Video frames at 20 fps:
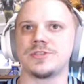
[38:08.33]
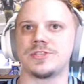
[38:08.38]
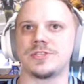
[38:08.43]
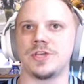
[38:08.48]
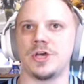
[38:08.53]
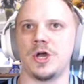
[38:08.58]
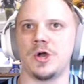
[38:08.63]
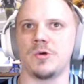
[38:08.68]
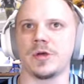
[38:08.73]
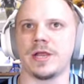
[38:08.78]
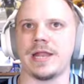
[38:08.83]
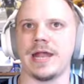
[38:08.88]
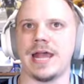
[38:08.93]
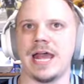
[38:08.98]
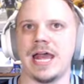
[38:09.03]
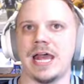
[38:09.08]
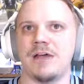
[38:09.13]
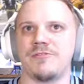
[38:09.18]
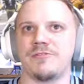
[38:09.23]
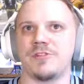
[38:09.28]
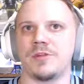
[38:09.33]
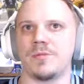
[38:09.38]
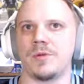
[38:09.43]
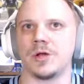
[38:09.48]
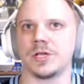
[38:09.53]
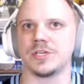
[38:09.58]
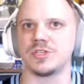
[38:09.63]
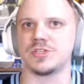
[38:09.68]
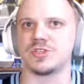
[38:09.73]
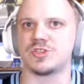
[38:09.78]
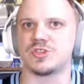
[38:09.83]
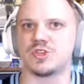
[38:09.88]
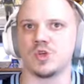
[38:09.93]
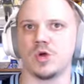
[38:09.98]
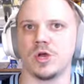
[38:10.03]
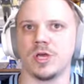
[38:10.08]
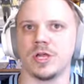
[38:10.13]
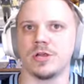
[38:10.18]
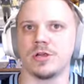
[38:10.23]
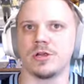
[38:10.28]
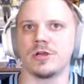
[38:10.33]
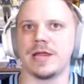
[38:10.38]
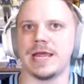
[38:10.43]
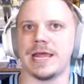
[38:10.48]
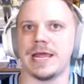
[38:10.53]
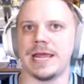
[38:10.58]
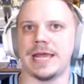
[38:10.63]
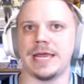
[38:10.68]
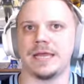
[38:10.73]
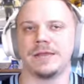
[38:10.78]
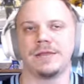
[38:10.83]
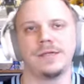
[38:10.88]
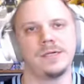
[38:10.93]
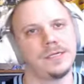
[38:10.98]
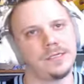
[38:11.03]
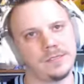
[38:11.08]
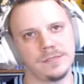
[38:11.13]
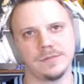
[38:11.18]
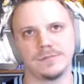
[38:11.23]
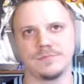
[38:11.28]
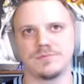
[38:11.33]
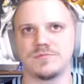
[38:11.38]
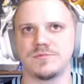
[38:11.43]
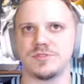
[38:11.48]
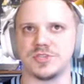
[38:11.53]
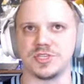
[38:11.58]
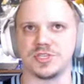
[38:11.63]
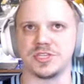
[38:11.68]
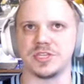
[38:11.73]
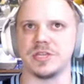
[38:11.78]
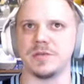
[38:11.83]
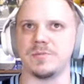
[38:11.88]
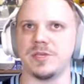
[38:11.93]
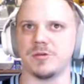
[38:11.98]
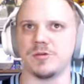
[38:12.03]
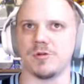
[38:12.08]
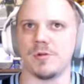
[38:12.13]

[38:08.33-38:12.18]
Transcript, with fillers: So we're going to have Lamarcus Joyner and just going to be